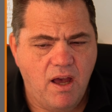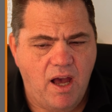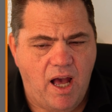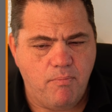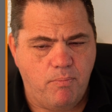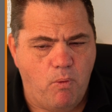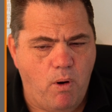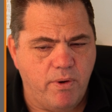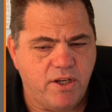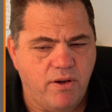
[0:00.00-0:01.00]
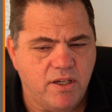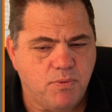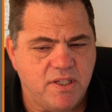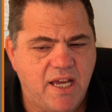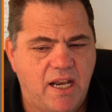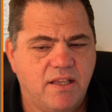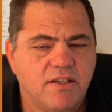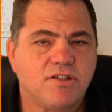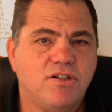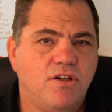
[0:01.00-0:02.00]
But what we're doing is we're telling this
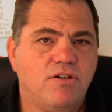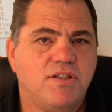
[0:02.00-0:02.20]
to use